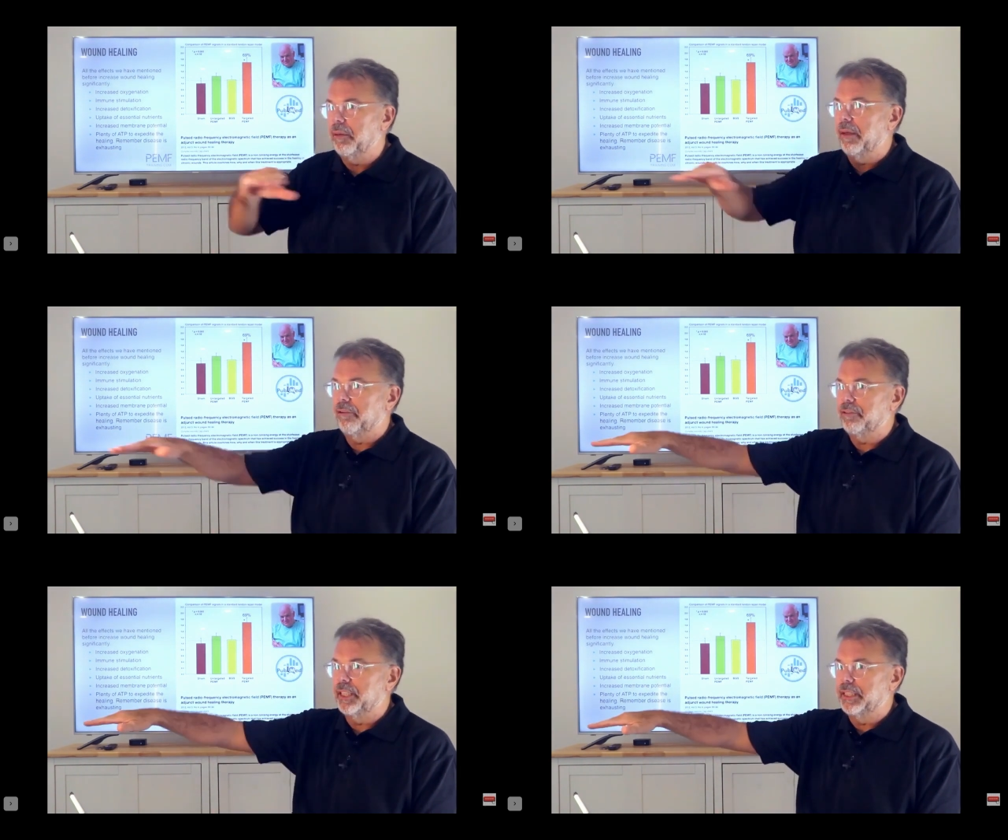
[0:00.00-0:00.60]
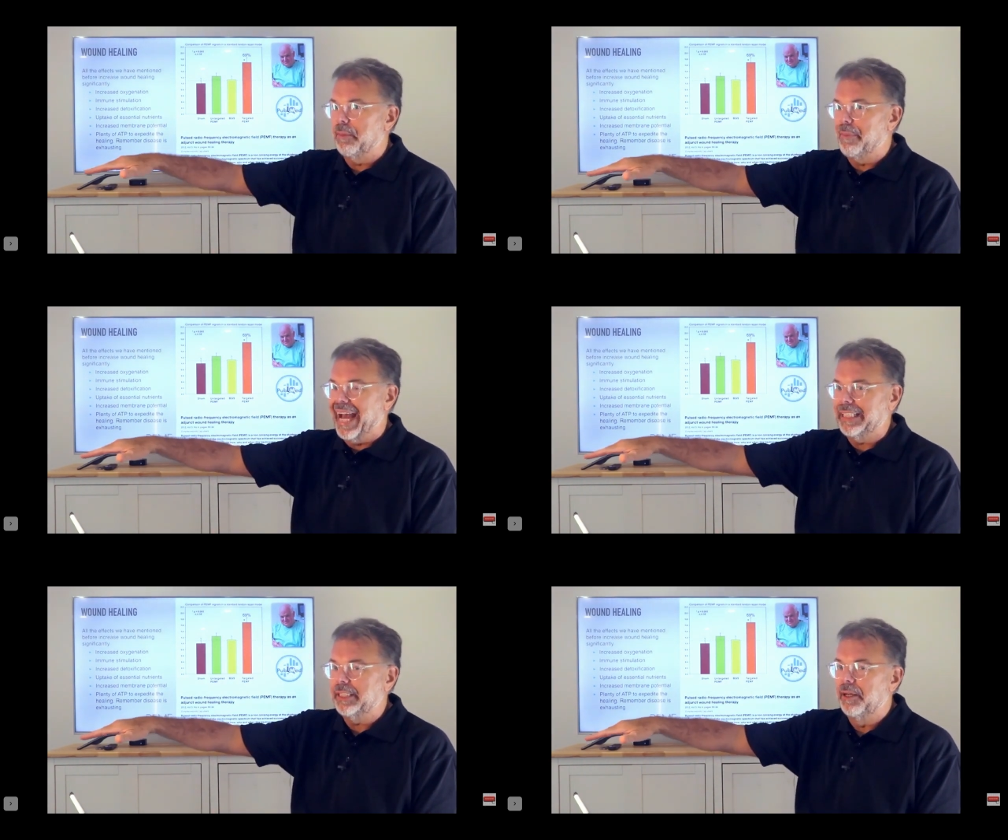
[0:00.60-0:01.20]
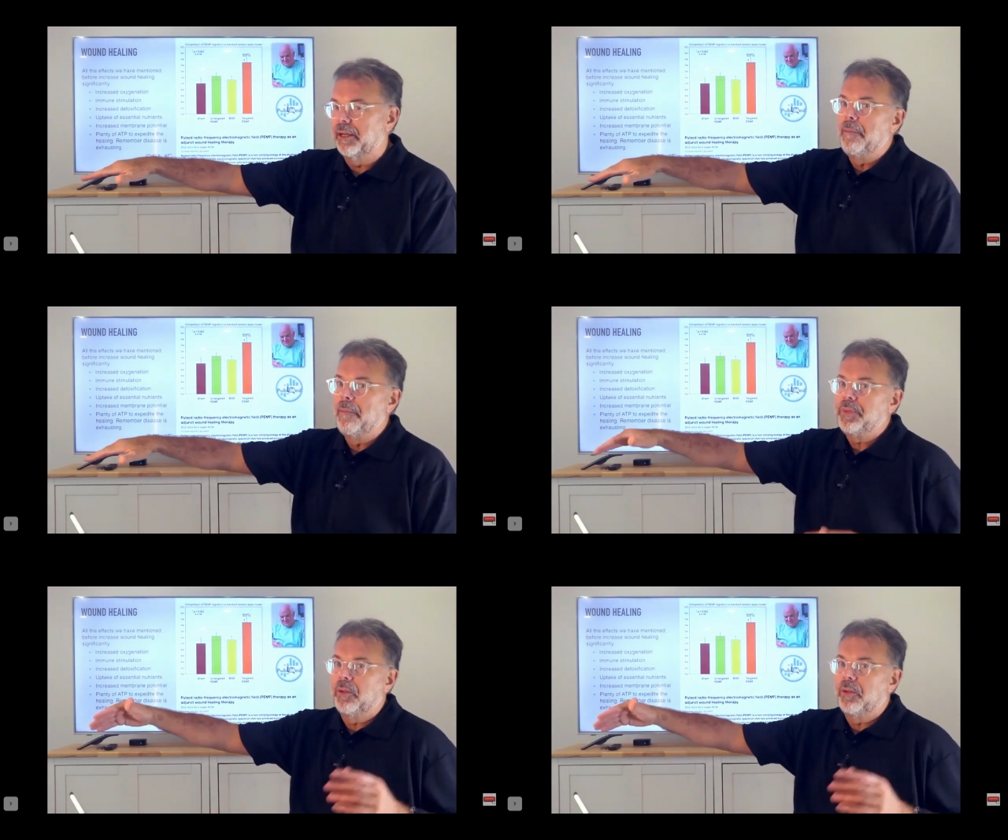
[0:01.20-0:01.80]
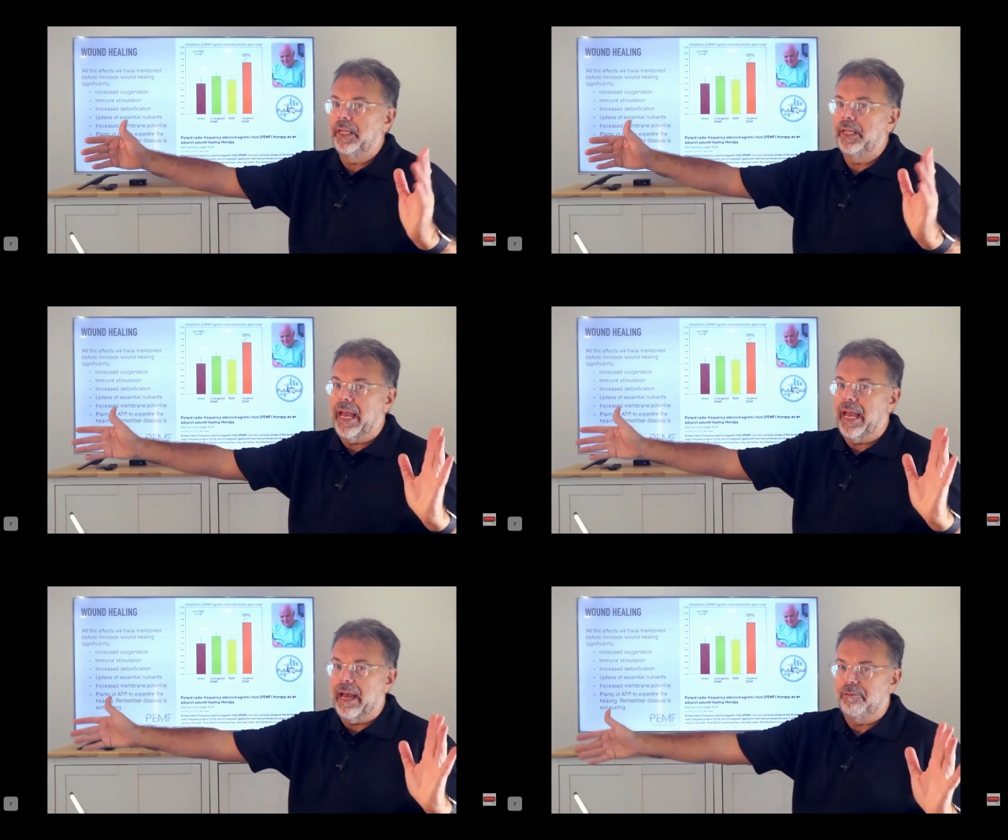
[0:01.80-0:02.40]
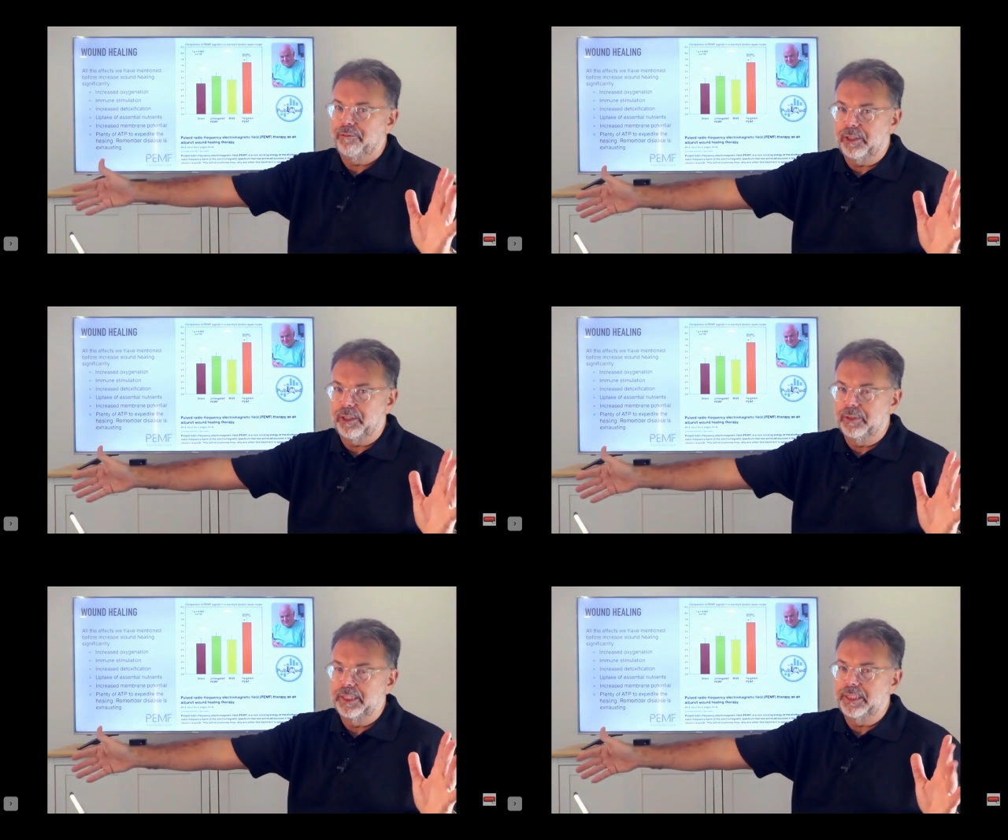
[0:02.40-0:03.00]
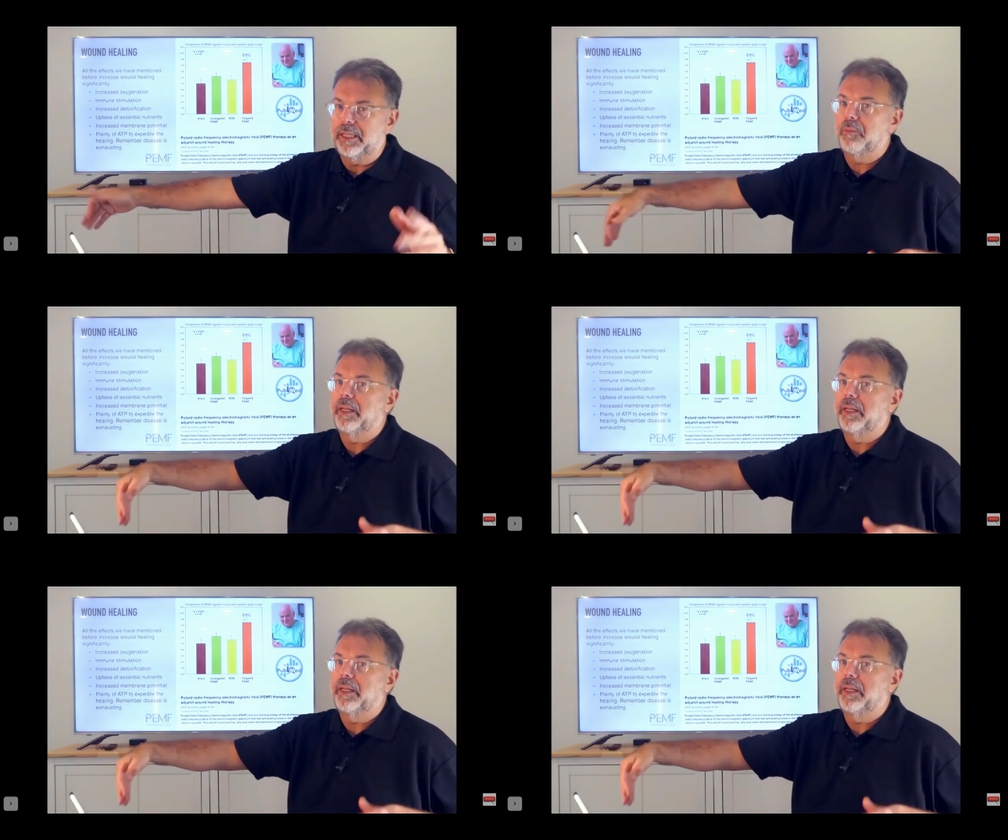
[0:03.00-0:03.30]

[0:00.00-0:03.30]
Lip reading: PMF is the MAT, where you have frequency,